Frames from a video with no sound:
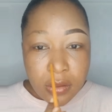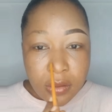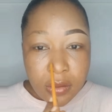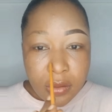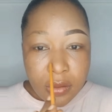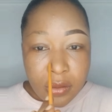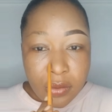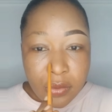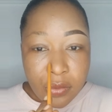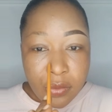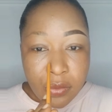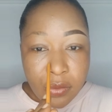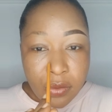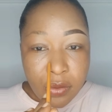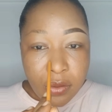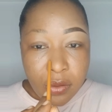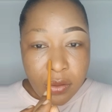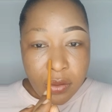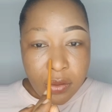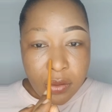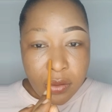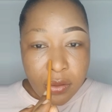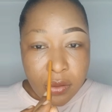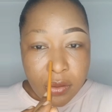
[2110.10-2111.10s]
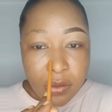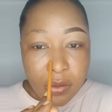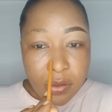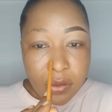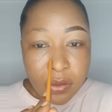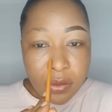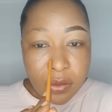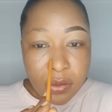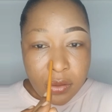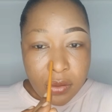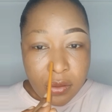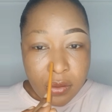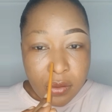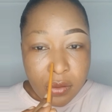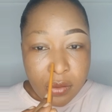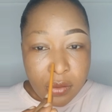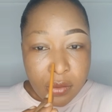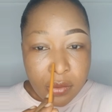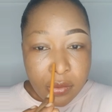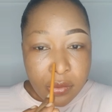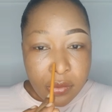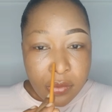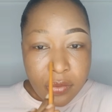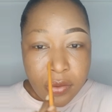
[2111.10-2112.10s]
and here,
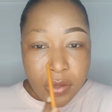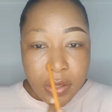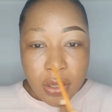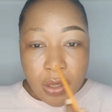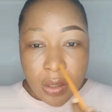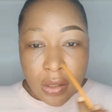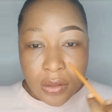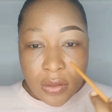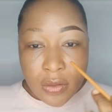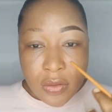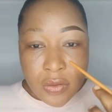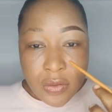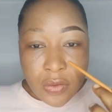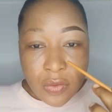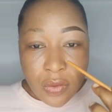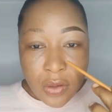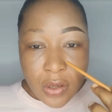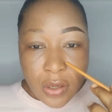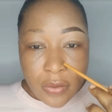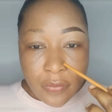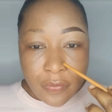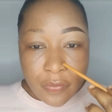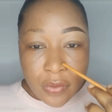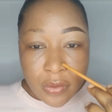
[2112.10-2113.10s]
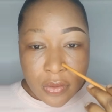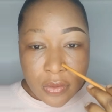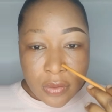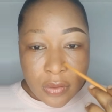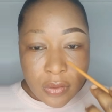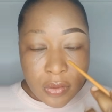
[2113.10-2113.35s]
right? You have it.